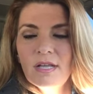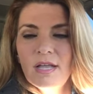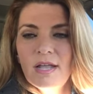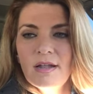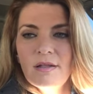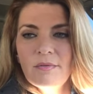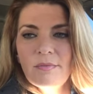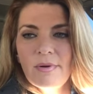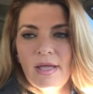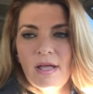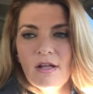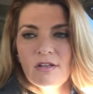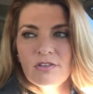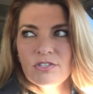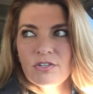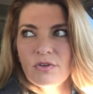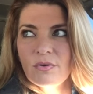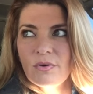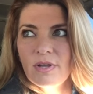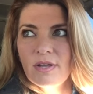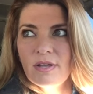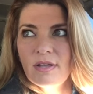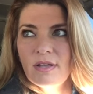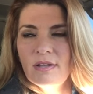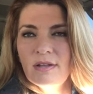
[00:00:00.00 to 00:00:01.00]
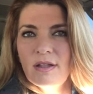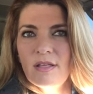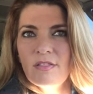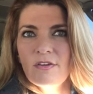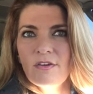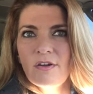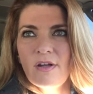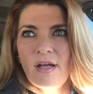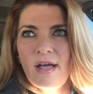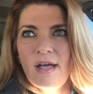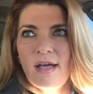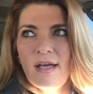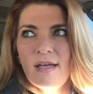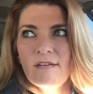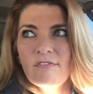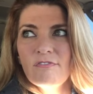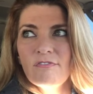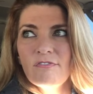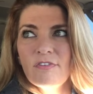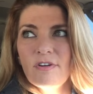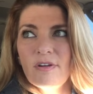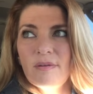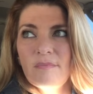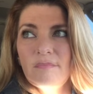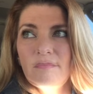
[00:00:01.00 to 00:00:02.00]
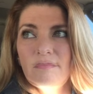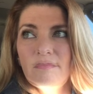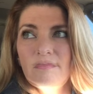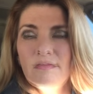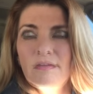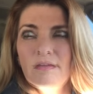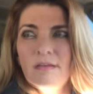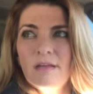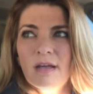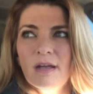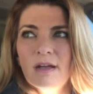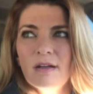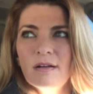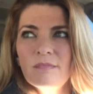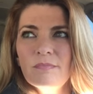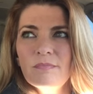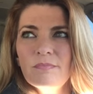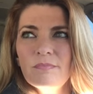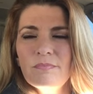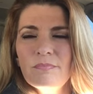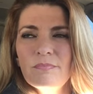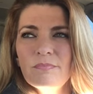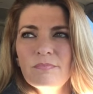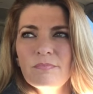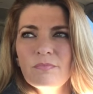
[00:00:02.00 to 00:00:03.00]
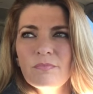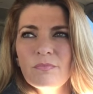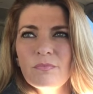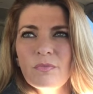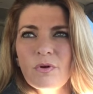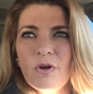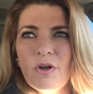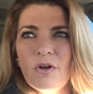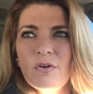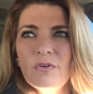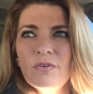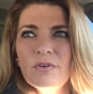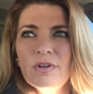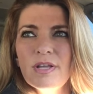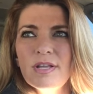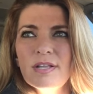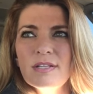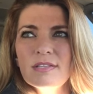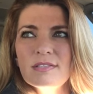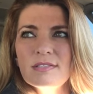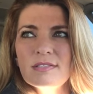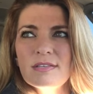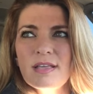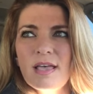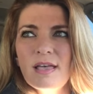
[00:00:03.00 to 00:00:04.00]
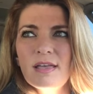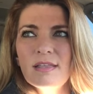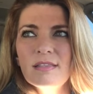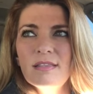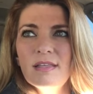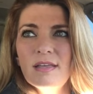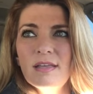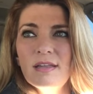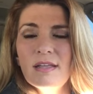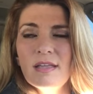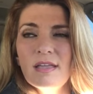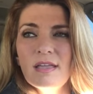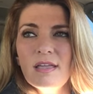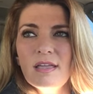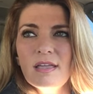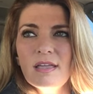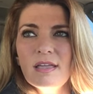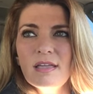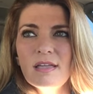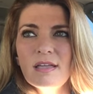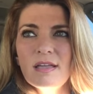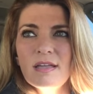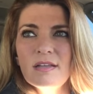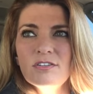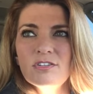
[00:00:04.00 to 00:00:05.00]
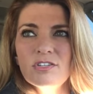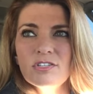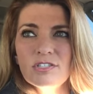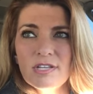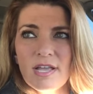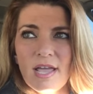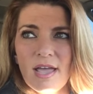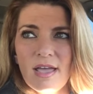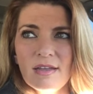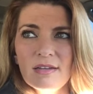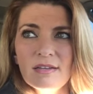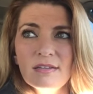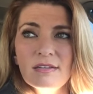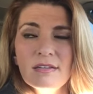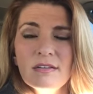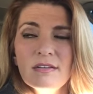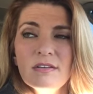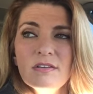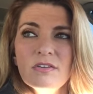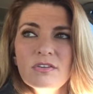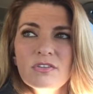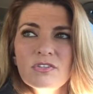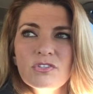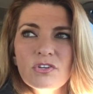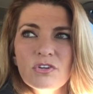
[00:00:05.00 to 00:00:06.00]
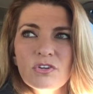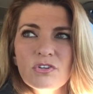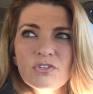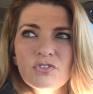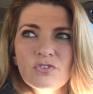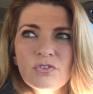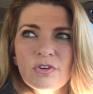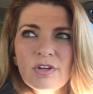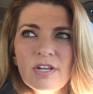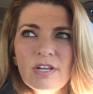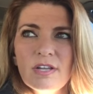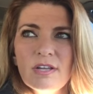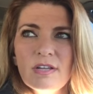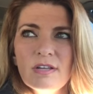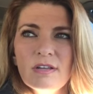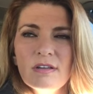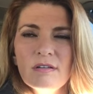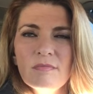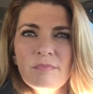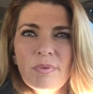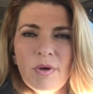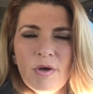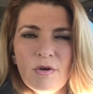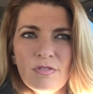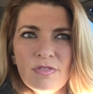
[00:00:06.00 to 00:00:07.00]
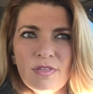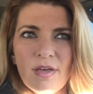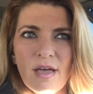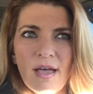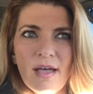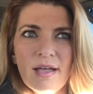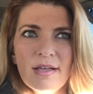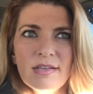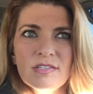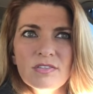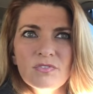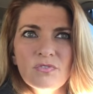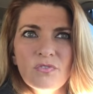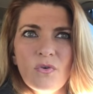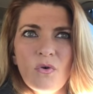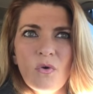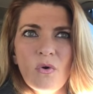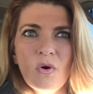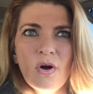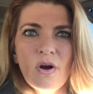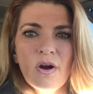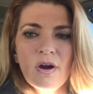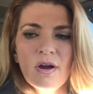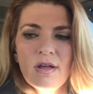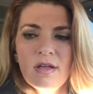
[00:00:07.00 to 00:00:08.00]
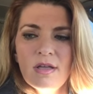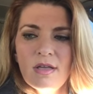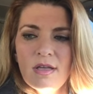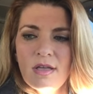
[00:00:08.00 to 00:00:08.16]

Anyway, also another guy from wrote and said that he had just had surgery, both eyes, for